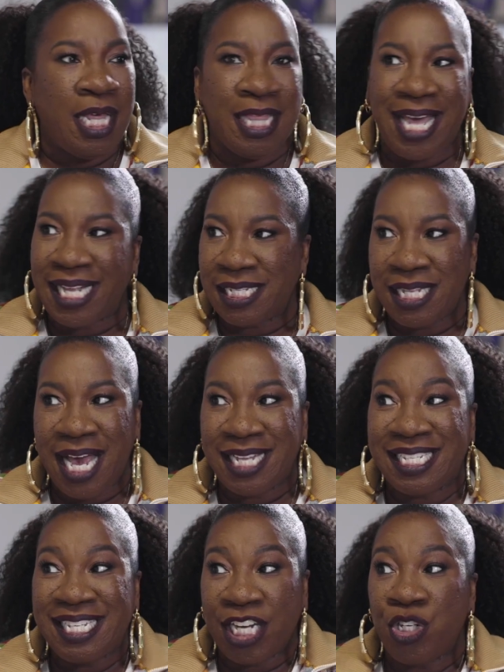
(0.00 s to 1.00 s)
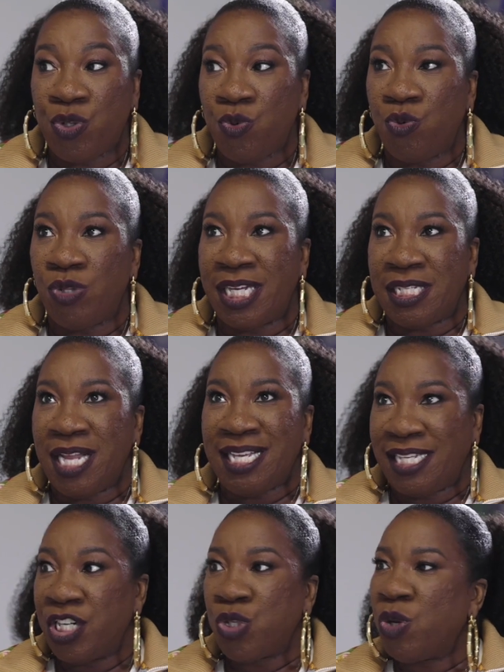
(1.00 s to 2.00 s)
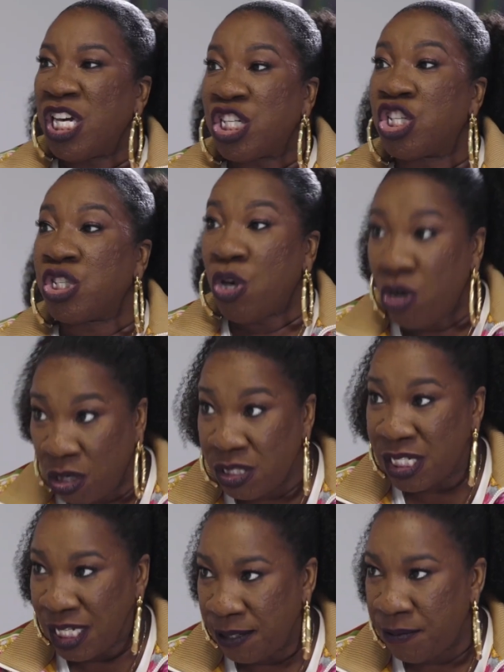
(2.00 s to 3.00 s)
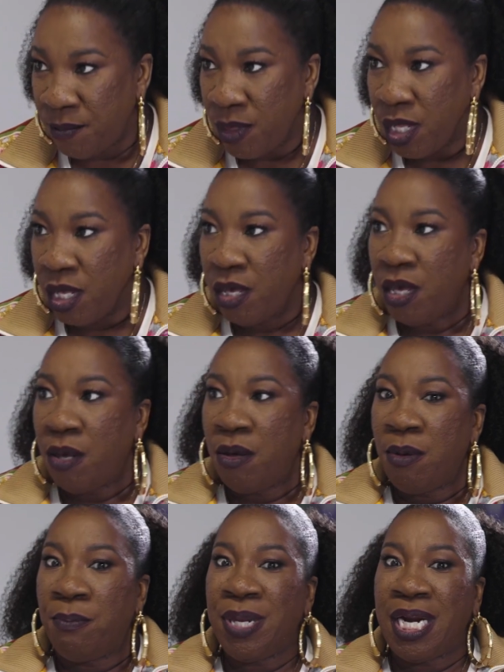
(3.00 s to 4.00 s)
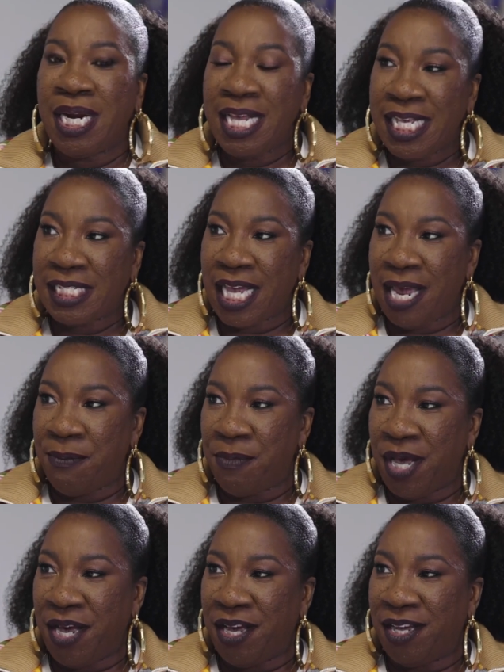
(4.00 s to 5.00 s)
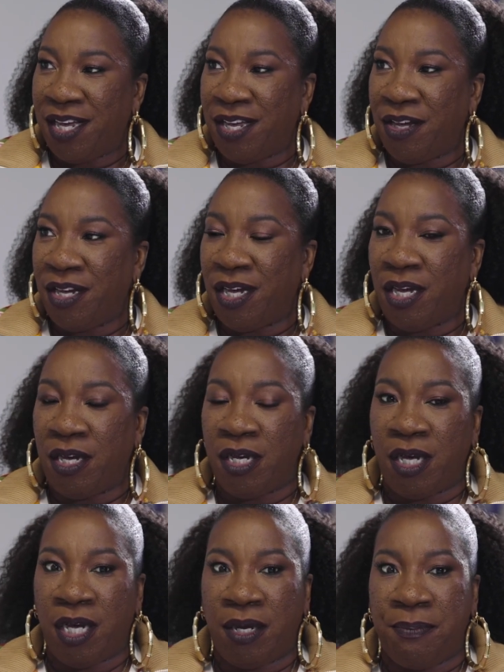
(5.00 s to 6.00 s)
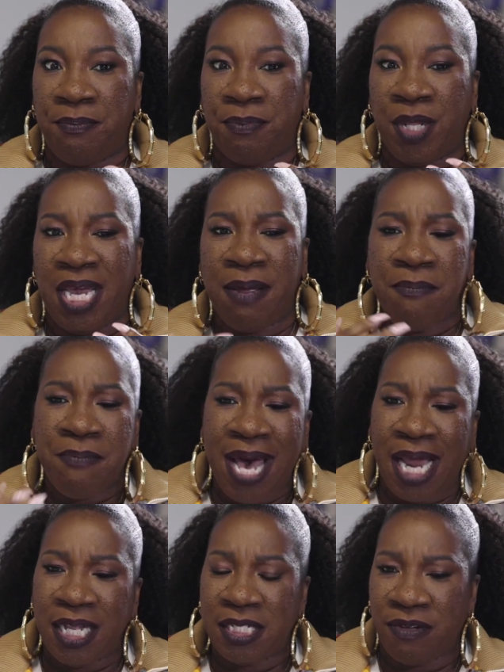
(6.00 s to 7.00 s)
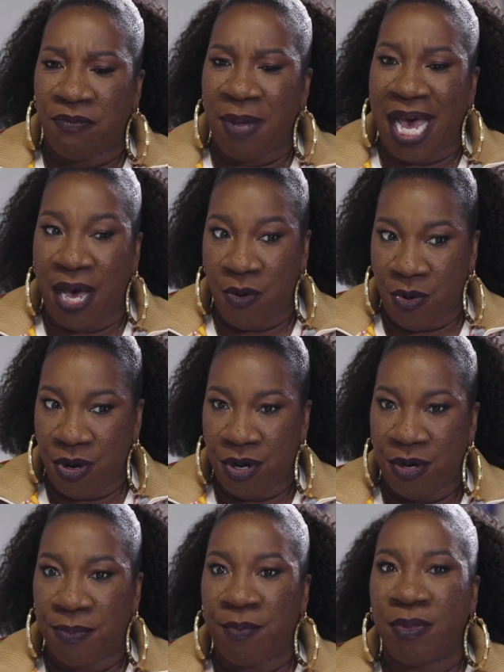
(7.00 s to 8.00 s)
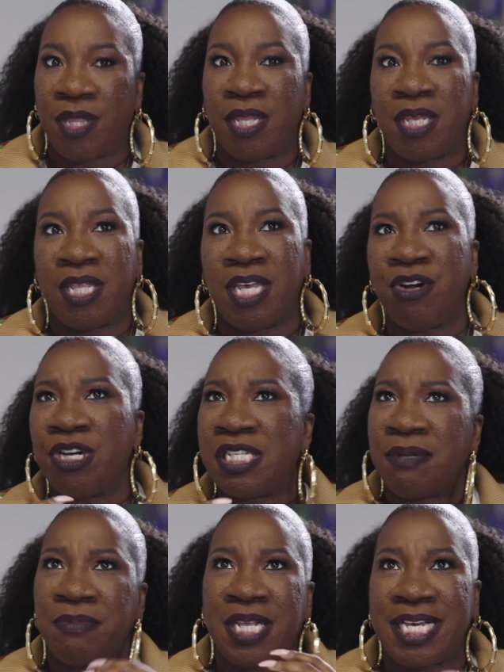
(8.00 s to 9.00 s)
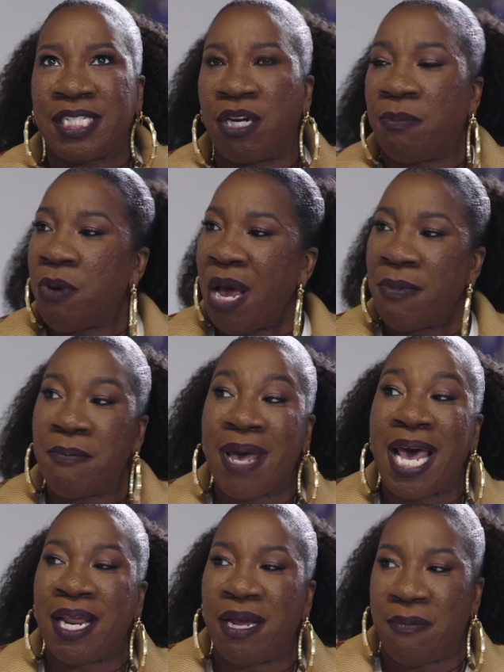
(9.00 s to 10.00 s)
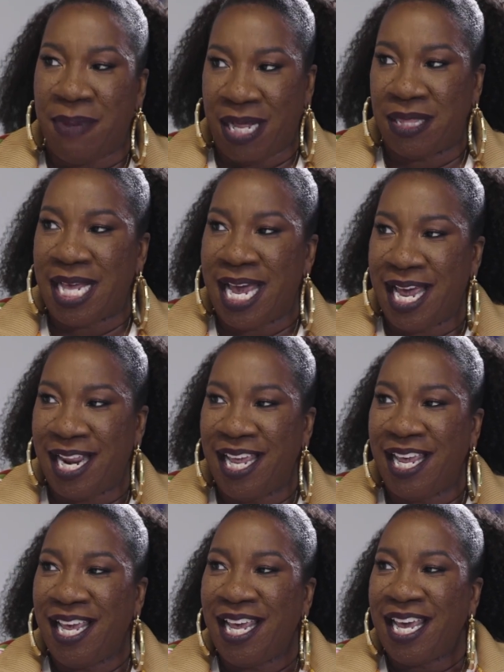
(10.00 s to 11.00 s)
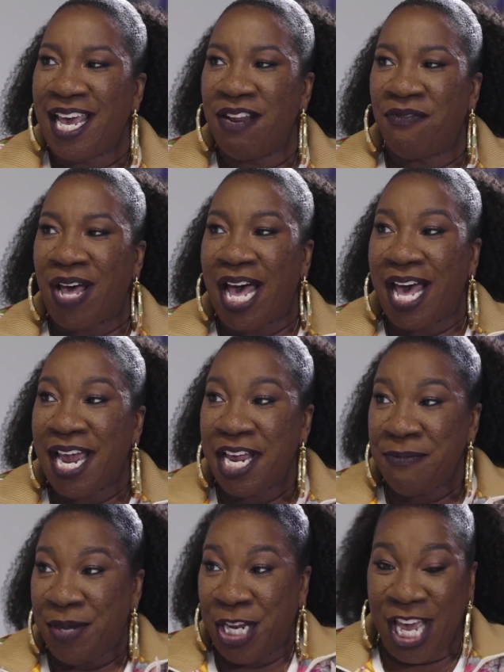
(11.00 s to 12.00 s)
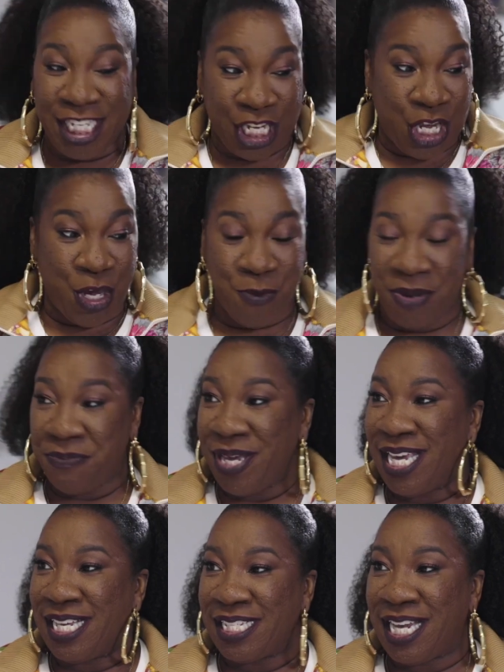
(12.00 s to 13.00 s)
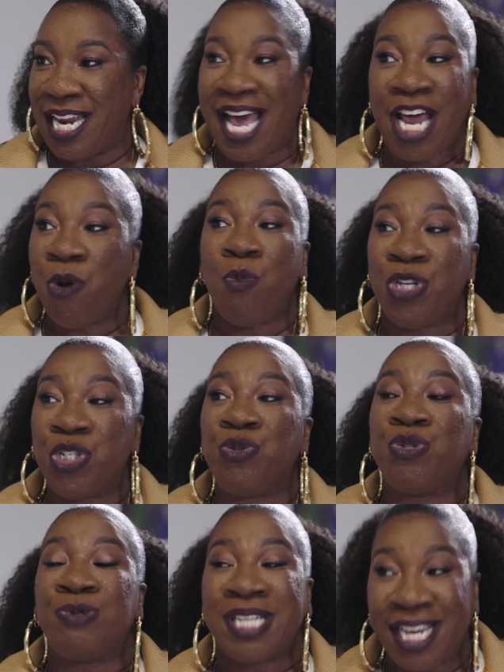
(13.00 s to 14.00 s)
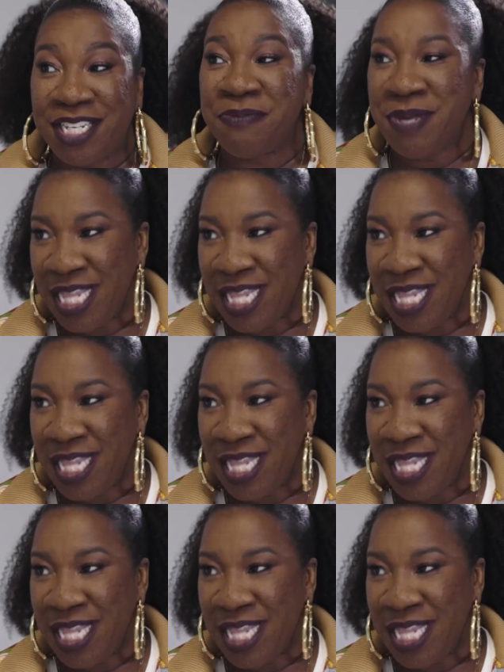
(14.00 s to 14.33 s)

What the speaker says: That's not sexual assault, but it is a imbalance of power. There are some things that are problematic about that. And if I am, as a human being, saying, I don't want you to touch me